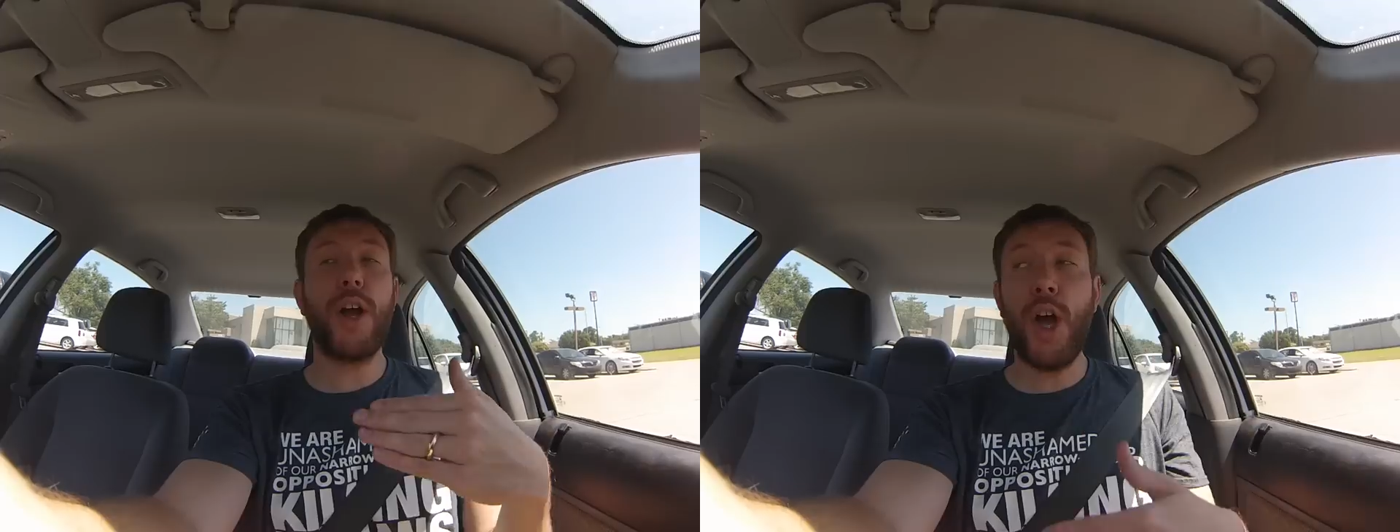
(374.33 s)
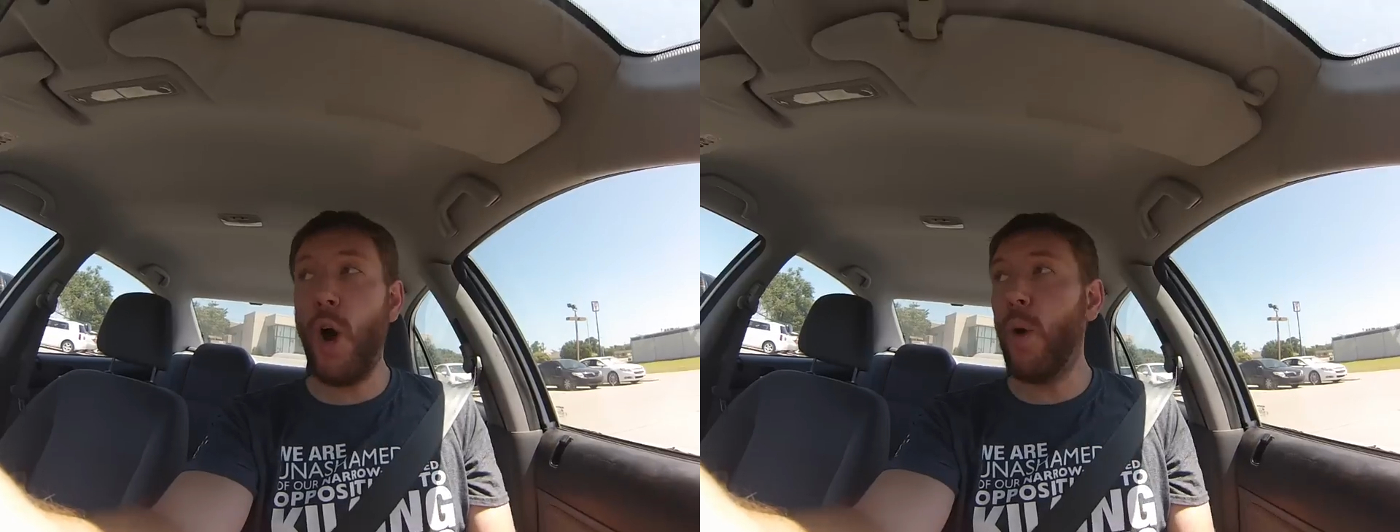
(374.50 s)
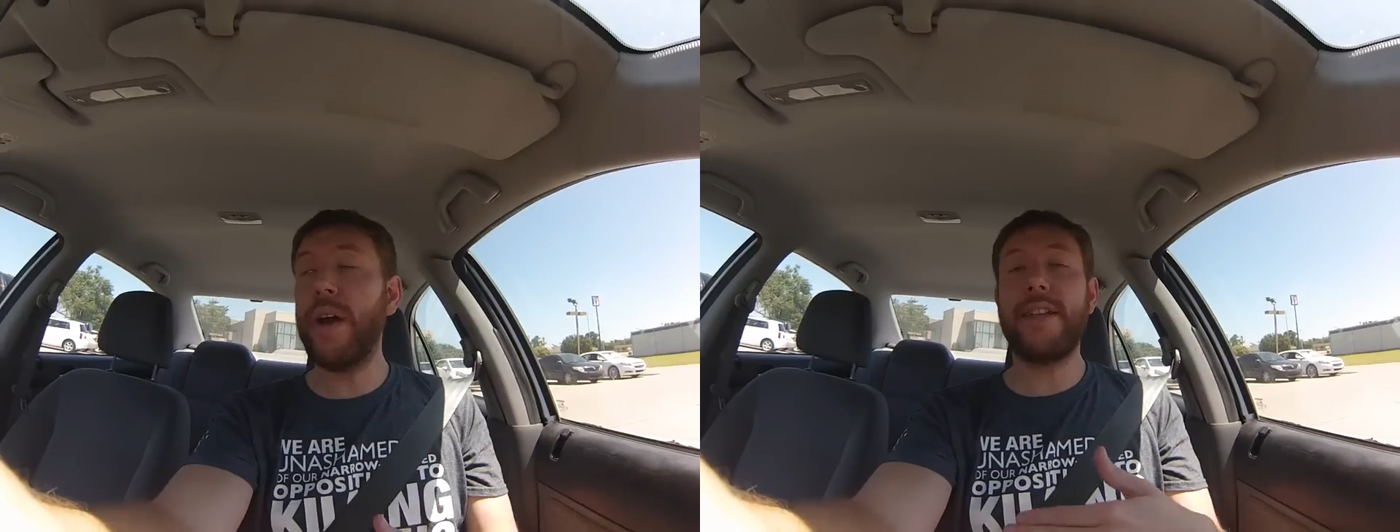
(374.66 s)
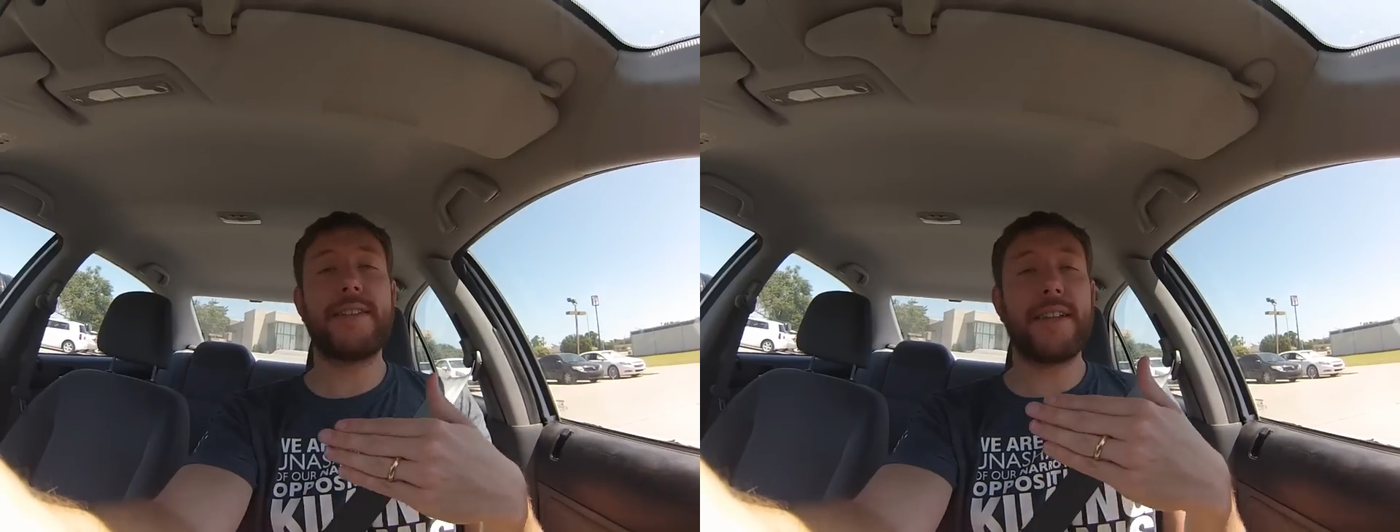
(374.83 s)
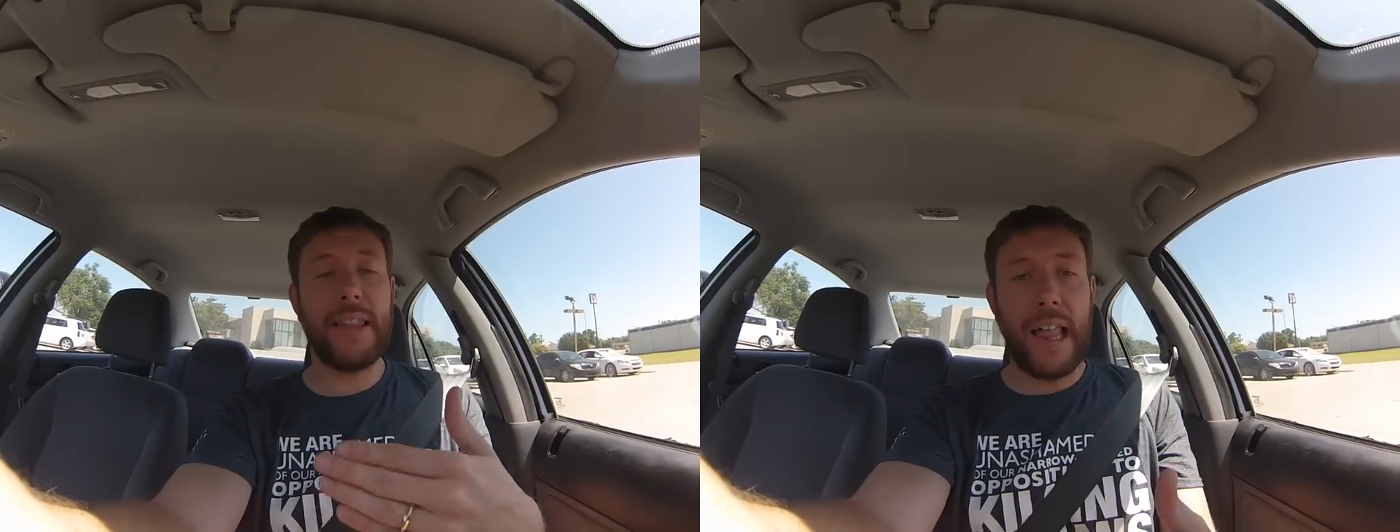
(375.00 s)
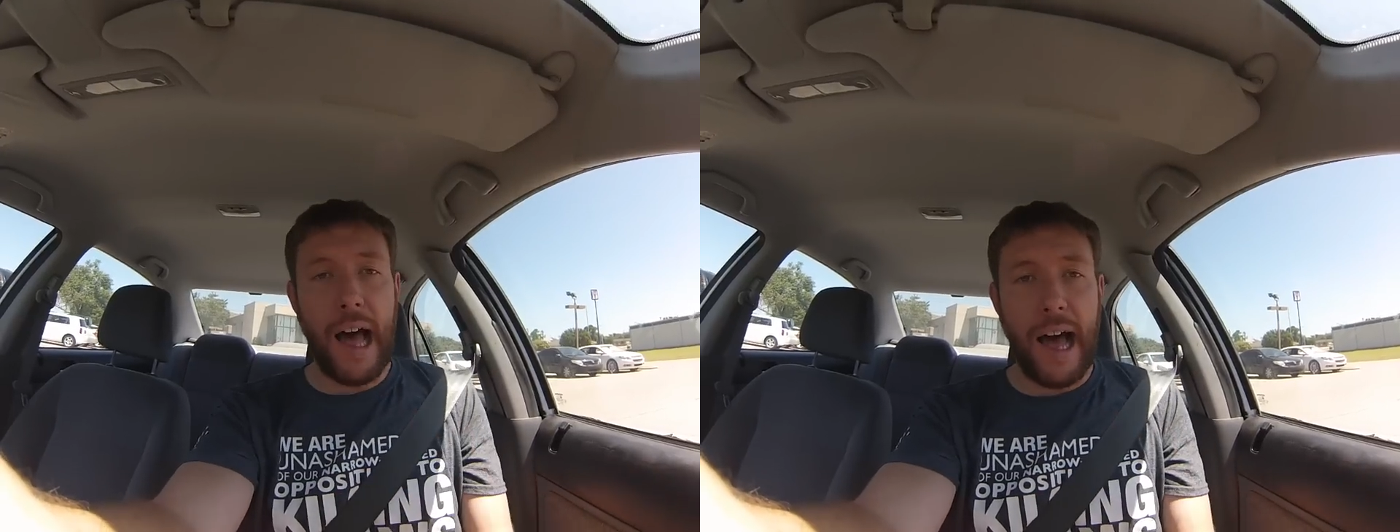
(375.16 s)
going to
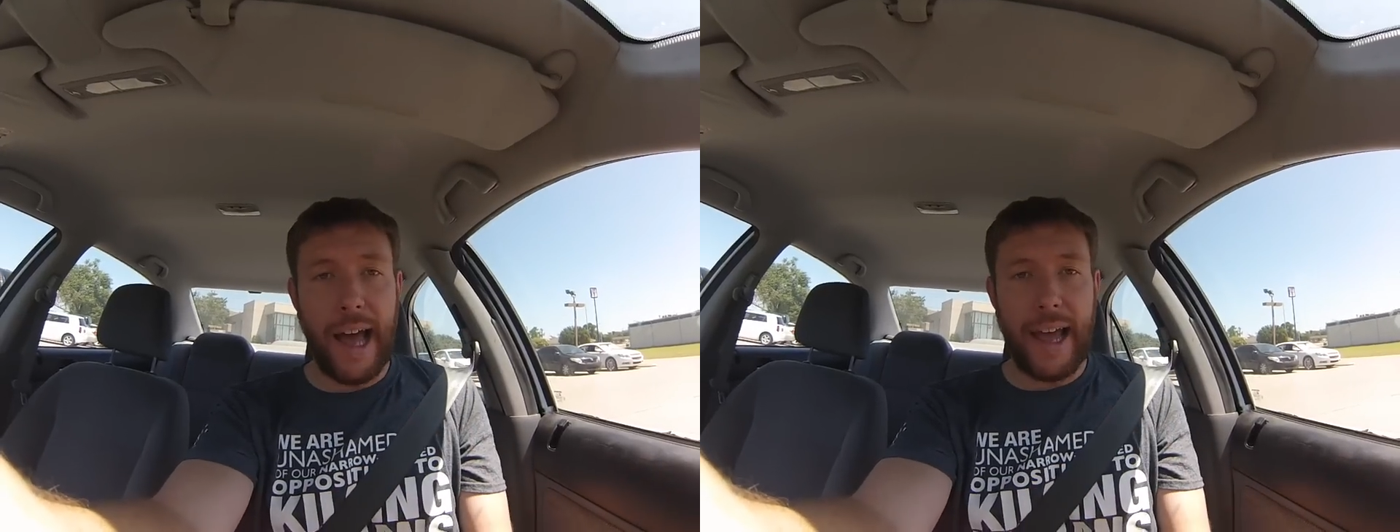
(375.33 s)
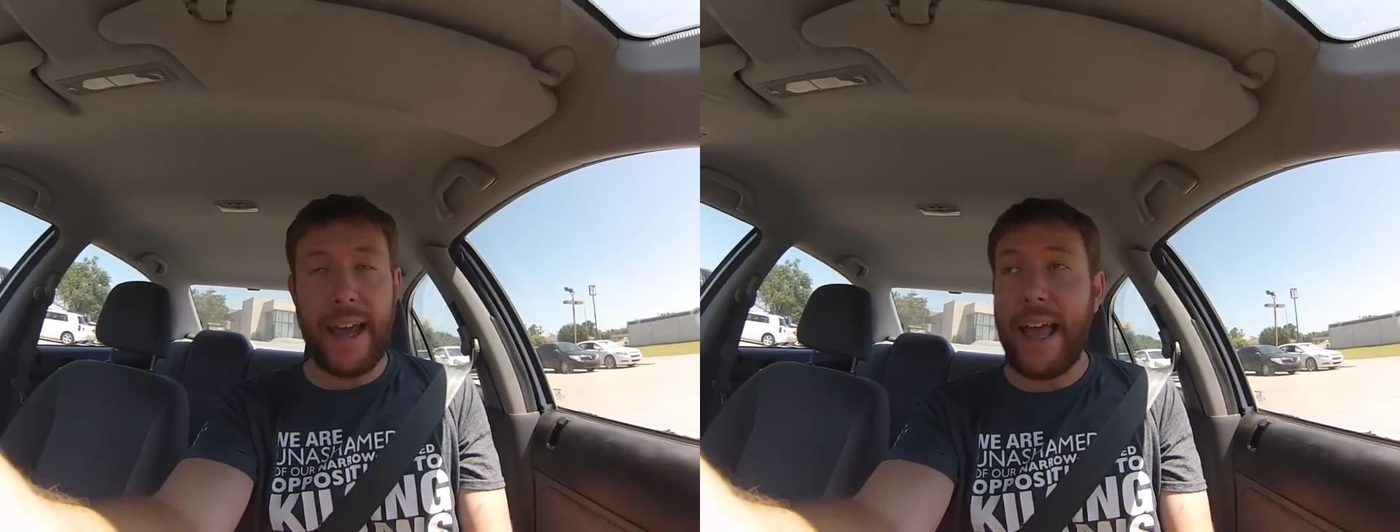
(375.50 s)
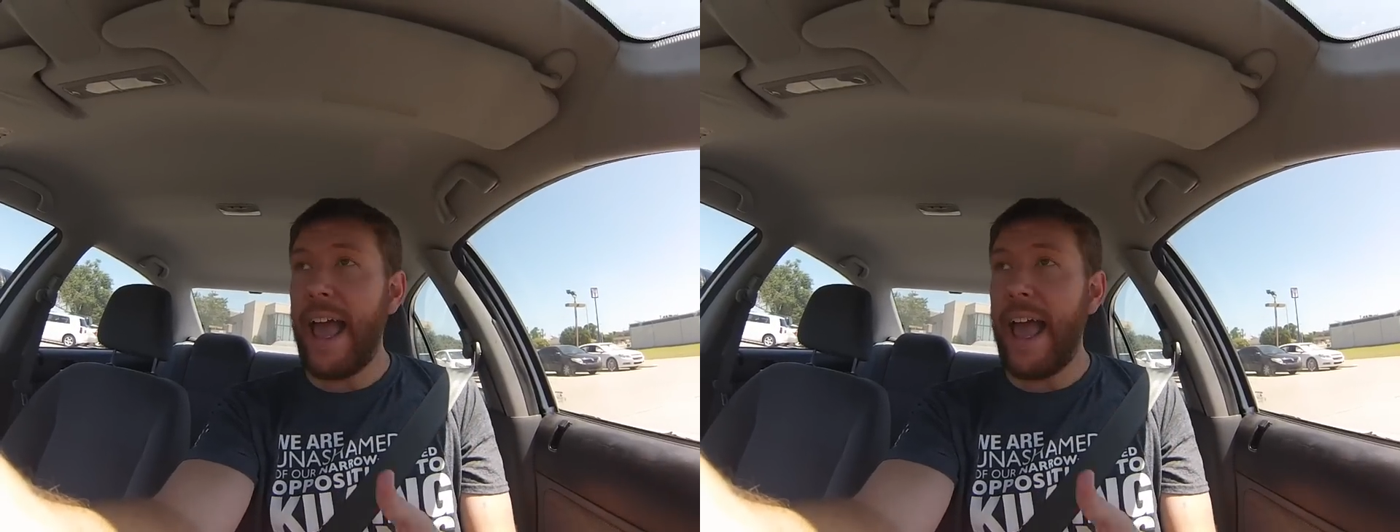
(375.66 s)
lie